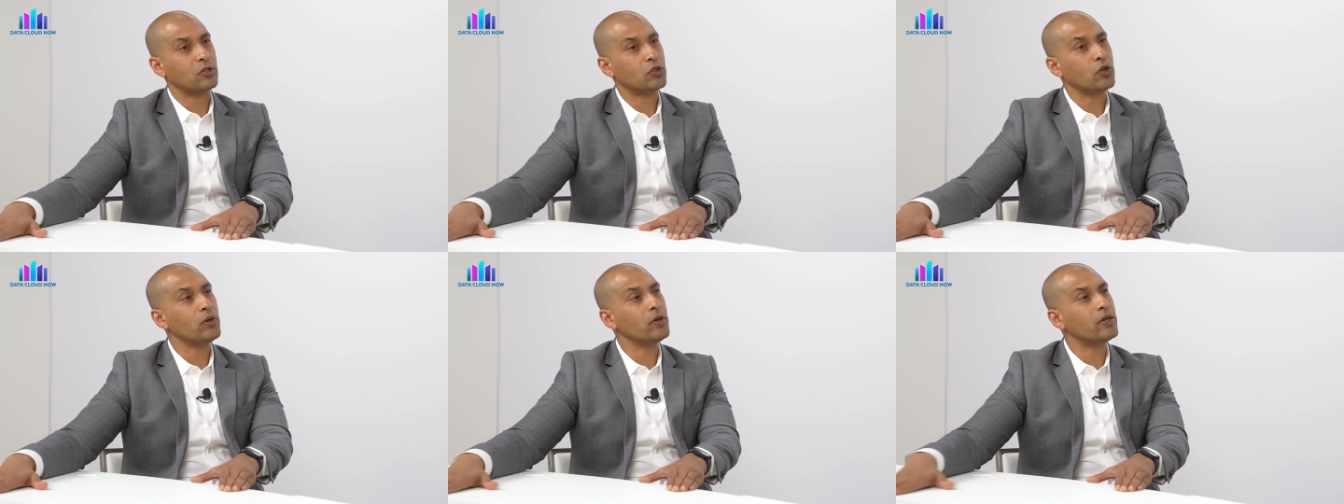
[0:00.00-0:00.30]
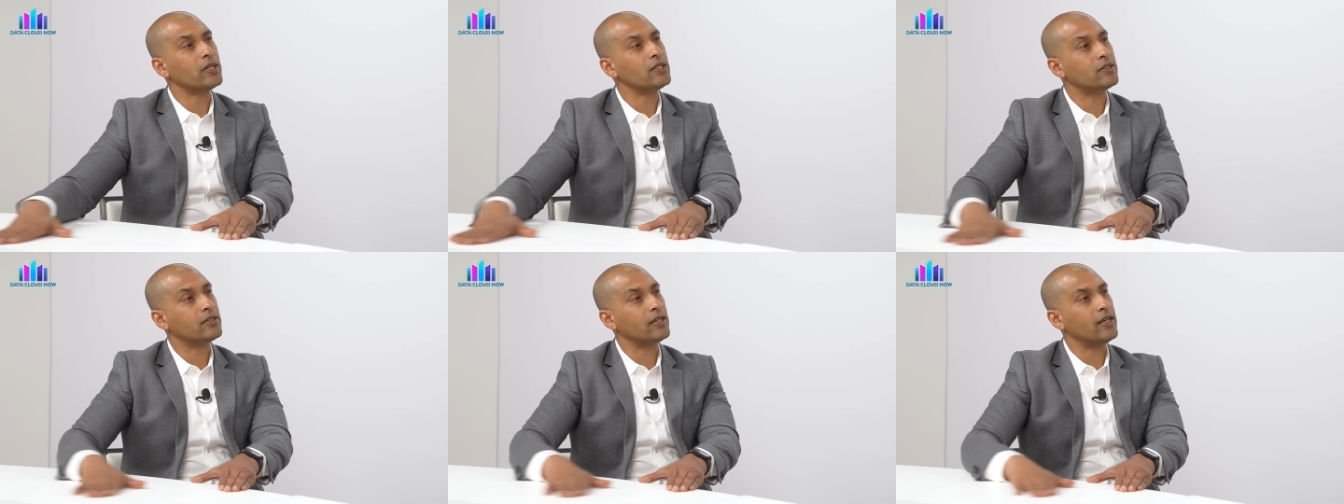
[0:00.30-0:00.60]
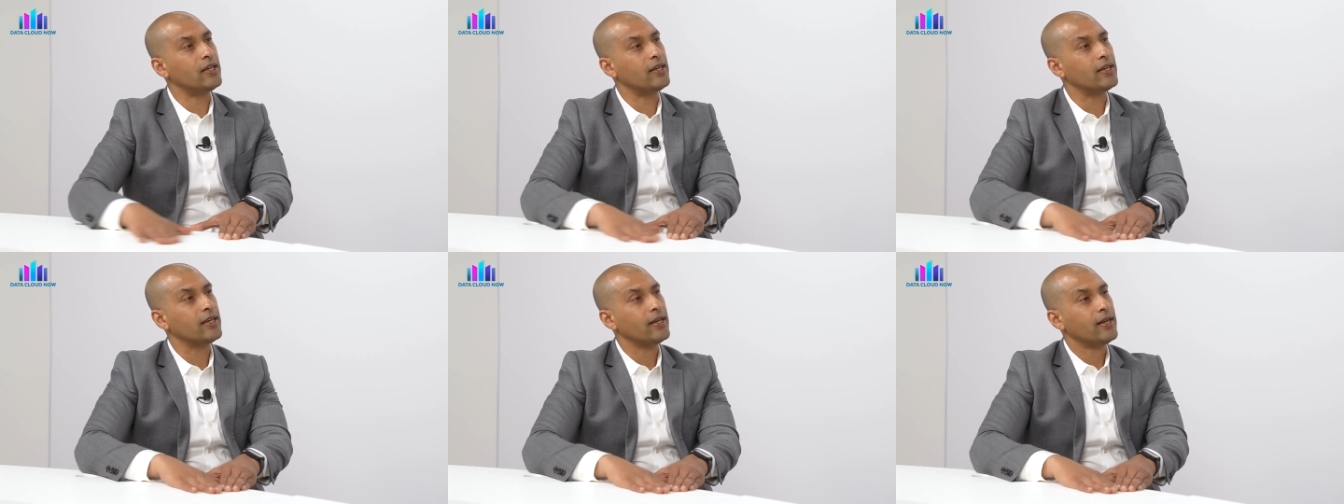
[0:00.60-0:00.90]
So you can
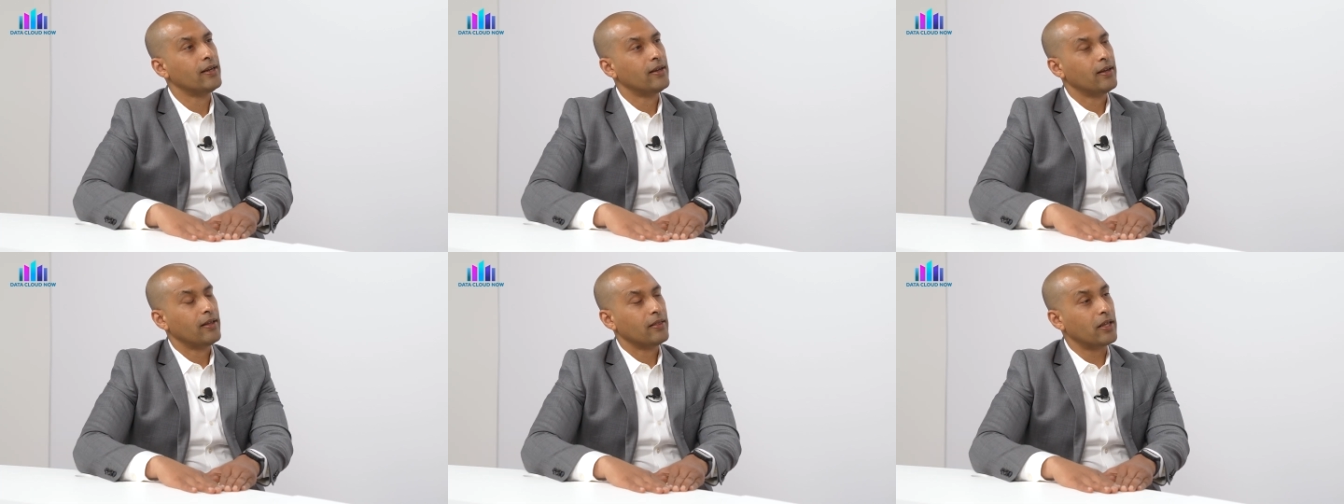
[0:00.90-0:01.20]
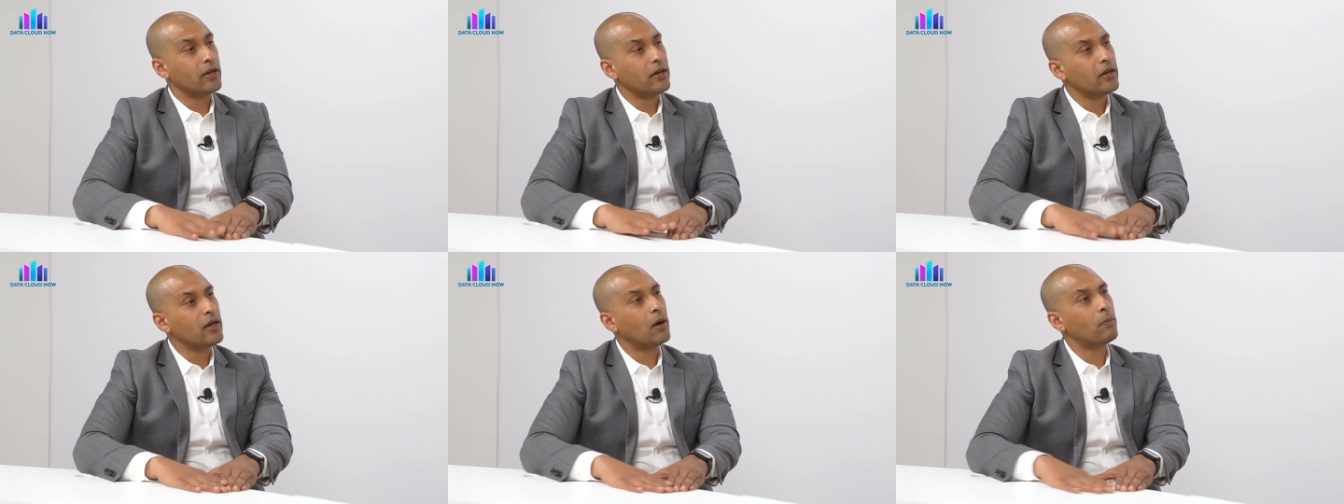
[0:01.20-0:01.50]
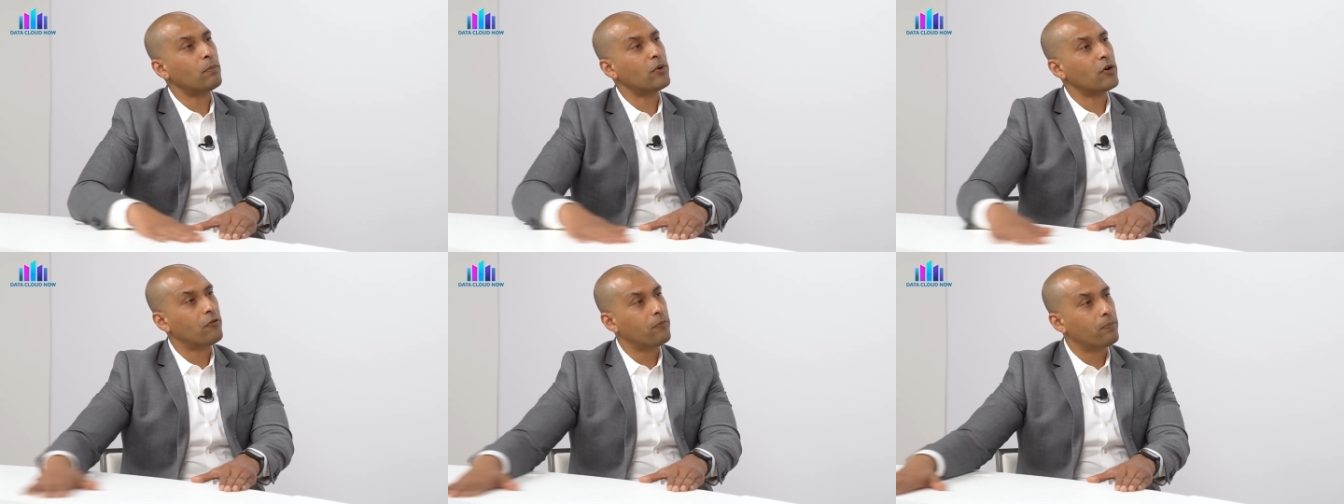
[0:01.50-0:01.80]
see the
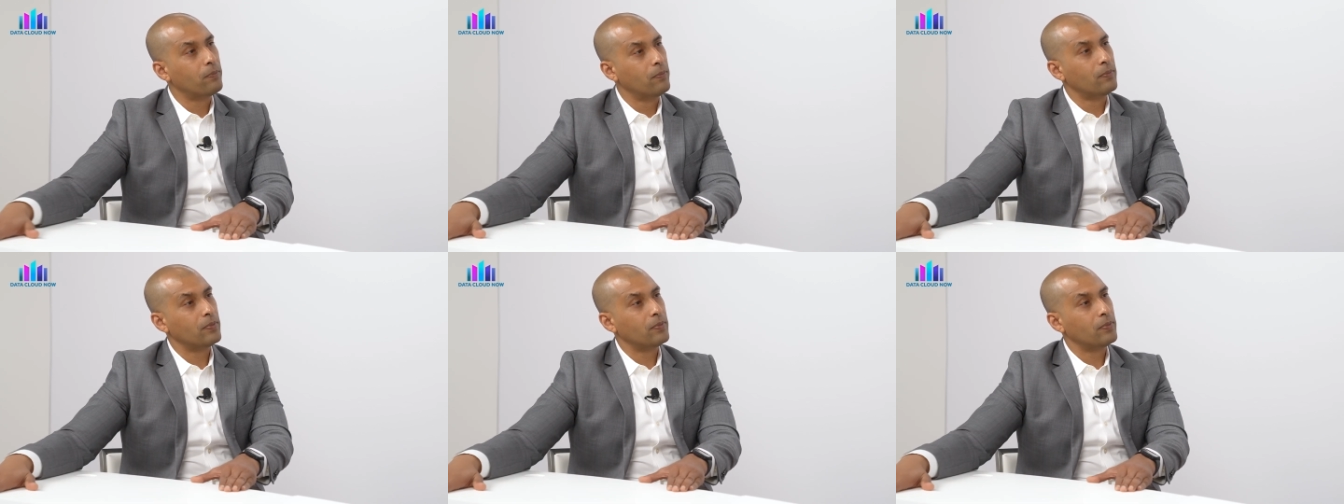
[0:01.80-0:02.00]
number of,